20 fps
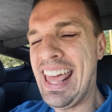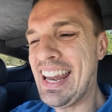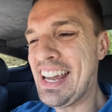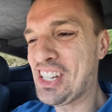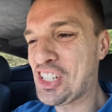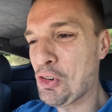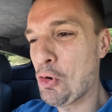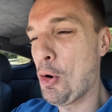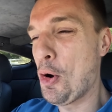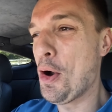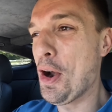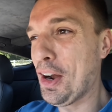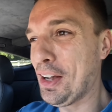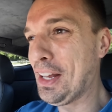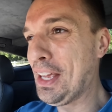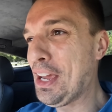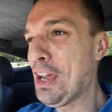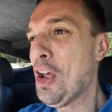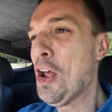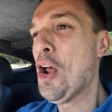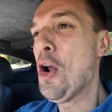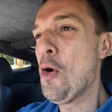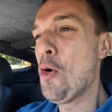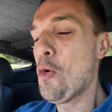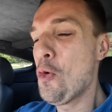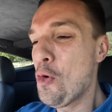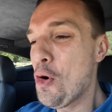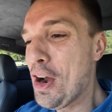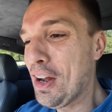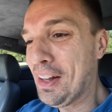it is really,
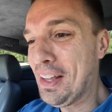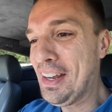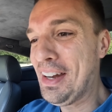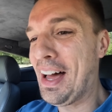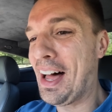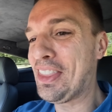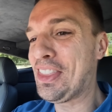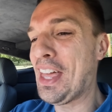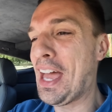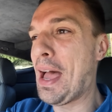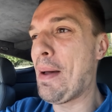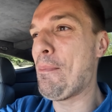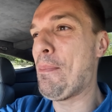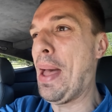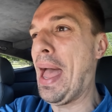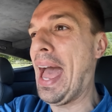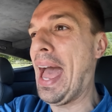really not that